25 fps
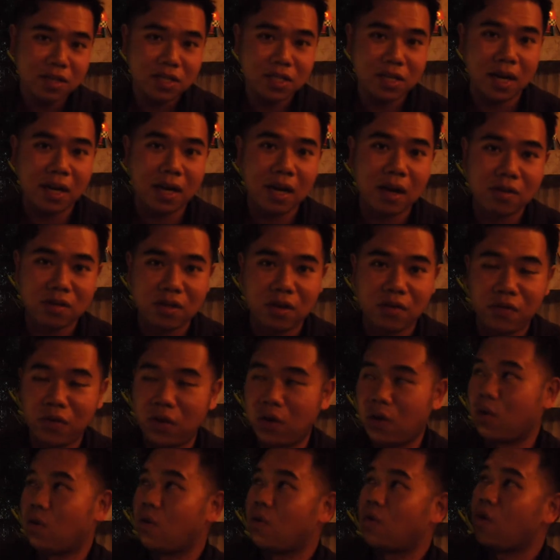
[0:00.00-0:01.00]
Check out the
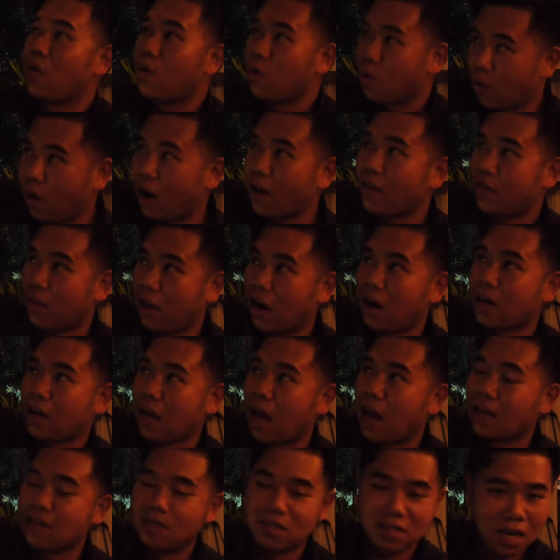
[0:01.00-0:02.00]
view right there,
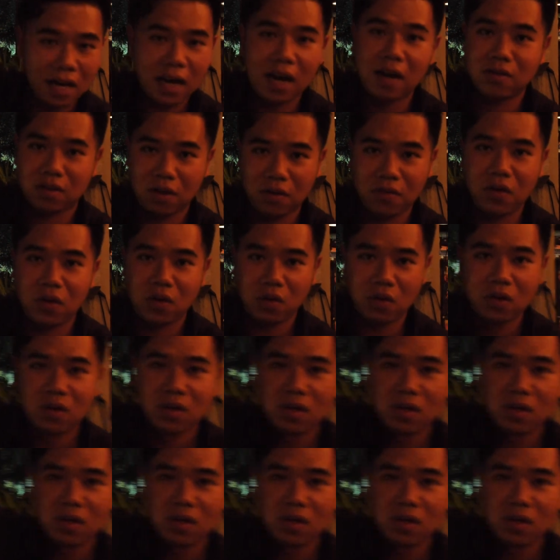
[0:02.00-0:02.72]
guys. Check out the view.